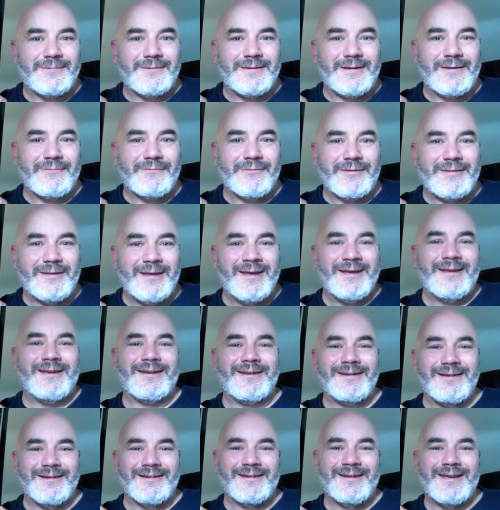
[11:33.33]

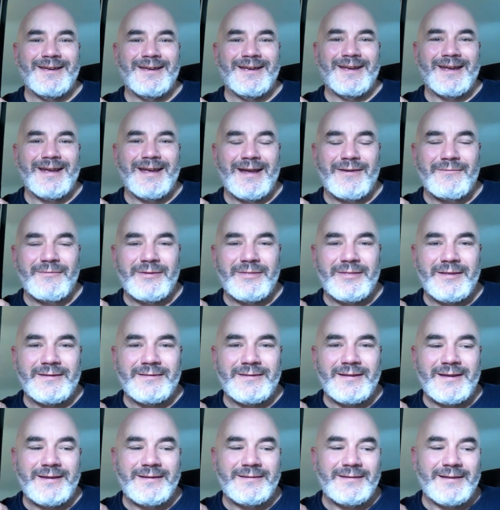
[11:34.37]
Everything
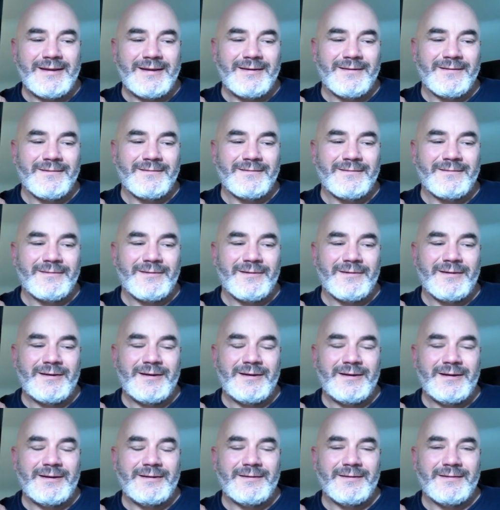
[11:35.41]
they're going to
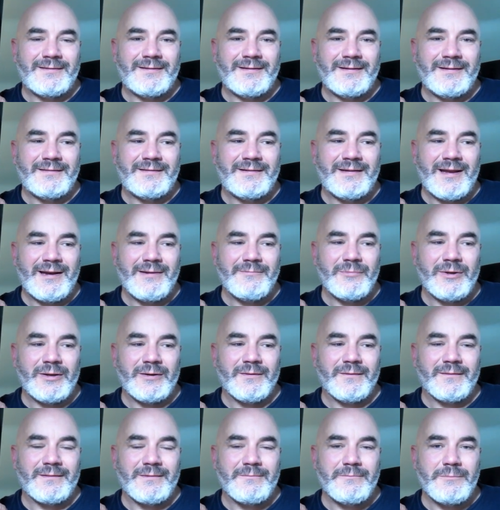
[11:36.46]
need to see
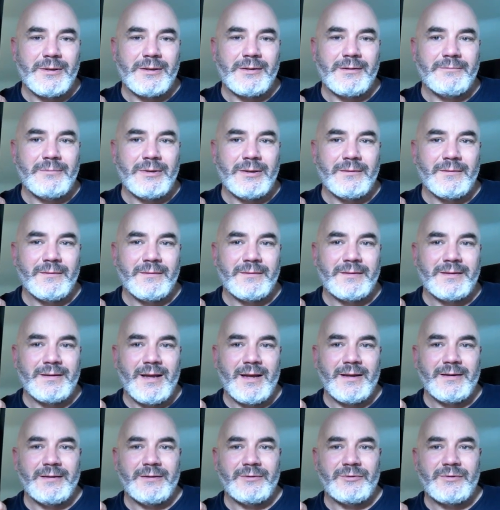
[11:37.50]
centimeters and millimeters,
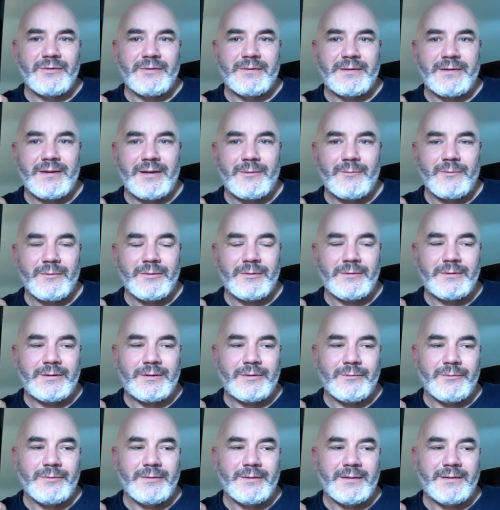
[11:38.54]
not inches, like we're used
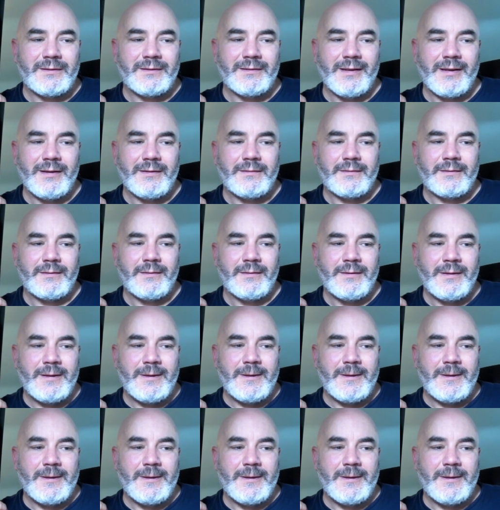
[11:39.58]
to in the States.